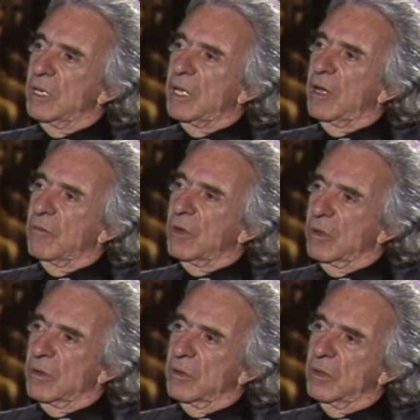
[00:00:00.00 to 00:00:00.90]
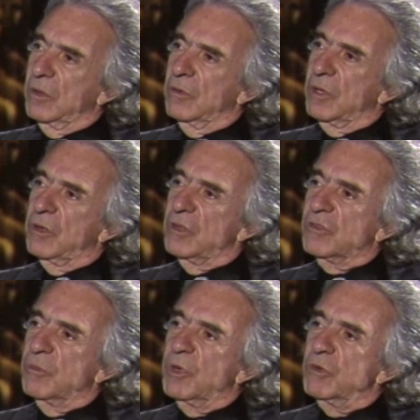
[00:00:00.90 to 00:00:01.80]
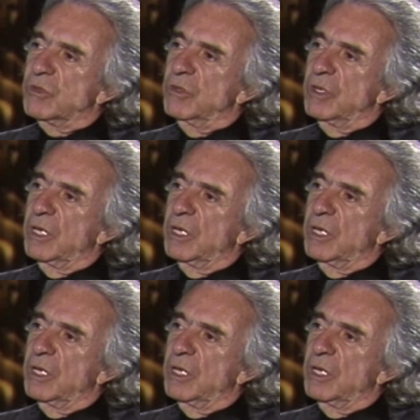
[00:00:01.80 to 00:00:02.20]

and they have their distribution